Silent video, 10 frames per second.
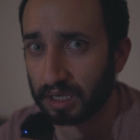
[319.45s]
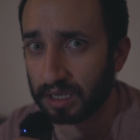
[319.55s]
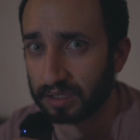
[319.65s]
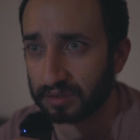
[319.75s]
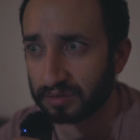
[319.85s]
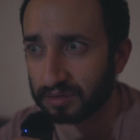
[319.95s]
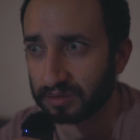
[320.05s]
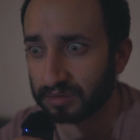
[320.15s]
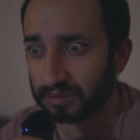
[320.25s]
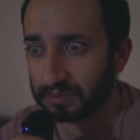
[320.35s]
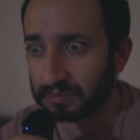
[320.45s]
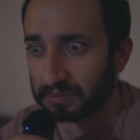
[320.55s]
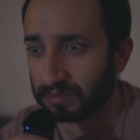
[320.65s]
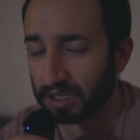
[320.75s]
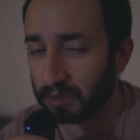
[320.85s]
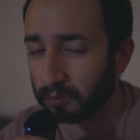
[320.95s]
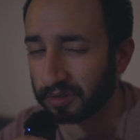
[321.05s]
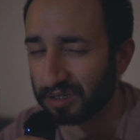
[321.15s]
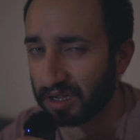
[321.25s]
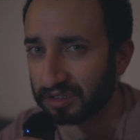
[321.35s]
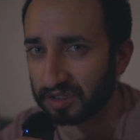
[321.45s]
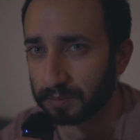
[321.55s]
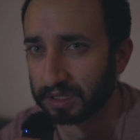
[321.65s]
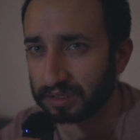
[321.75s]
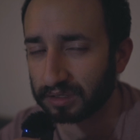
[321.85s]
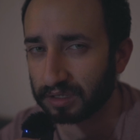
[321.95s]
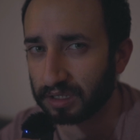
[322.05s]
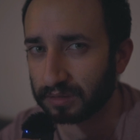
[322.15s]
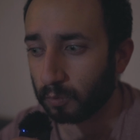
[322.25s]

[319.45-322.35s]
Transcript: as I was not expecting that.